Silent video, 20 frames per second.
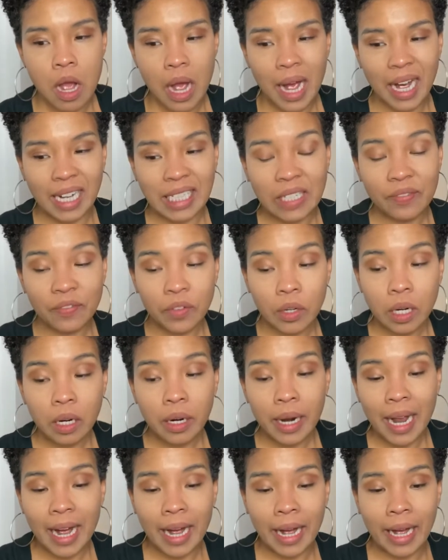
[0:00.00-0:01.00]
As far
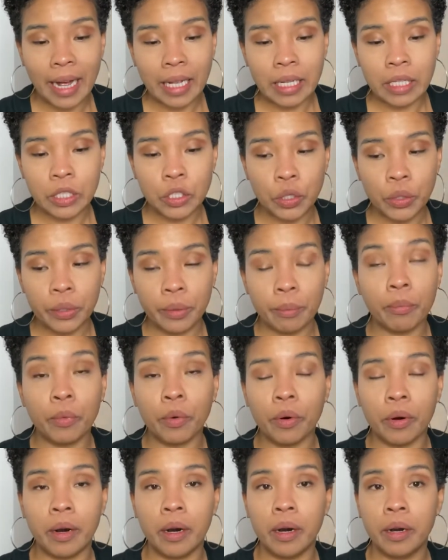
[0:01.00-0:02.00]
as your
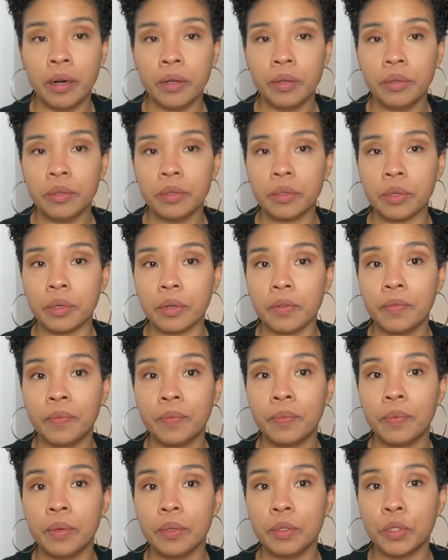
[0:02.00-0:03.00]
more sort of
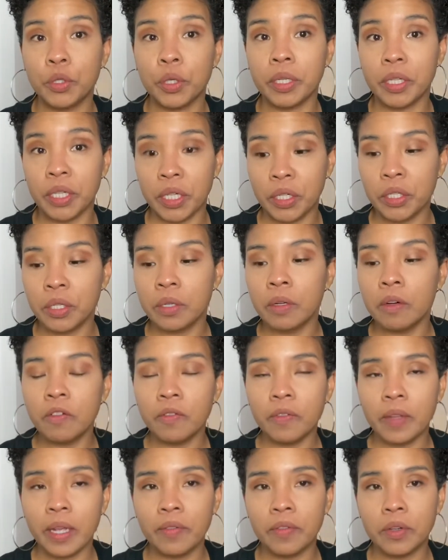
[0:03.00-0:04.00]
traditional
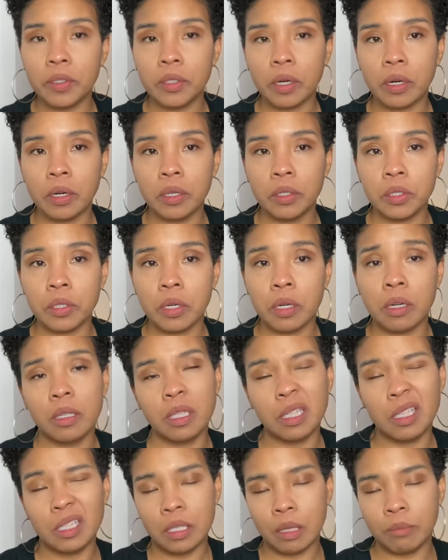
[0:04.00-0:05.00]
flavors are concerned, and
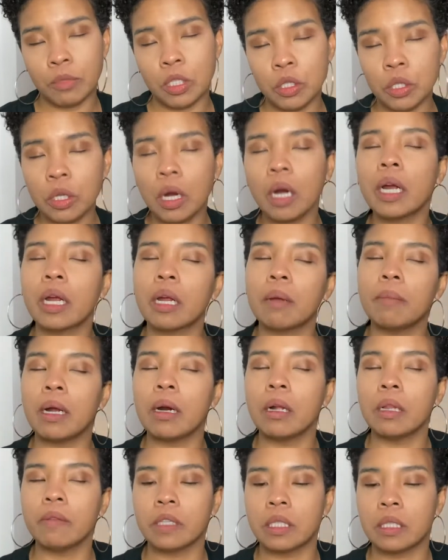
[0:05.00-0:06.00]
this, I'm just talking about
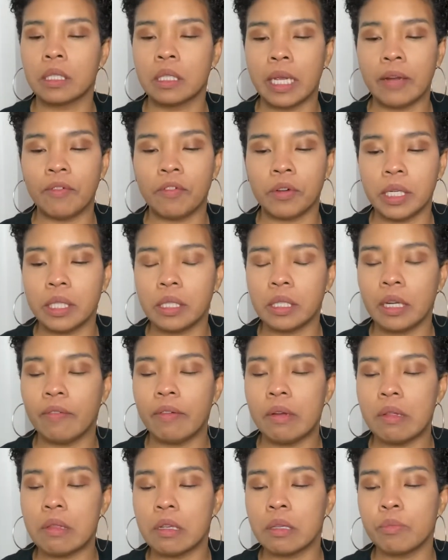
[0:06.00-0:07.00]
all the savory stuff
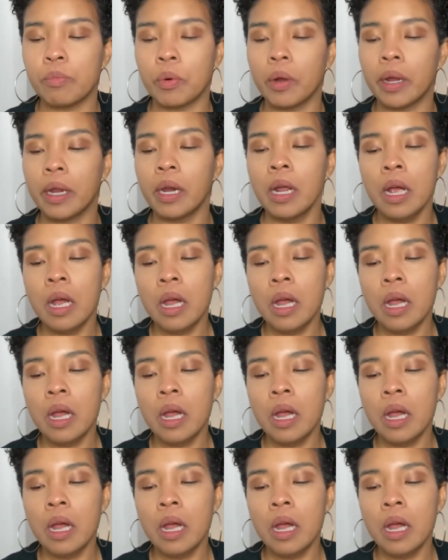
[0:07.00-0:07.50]
at this point,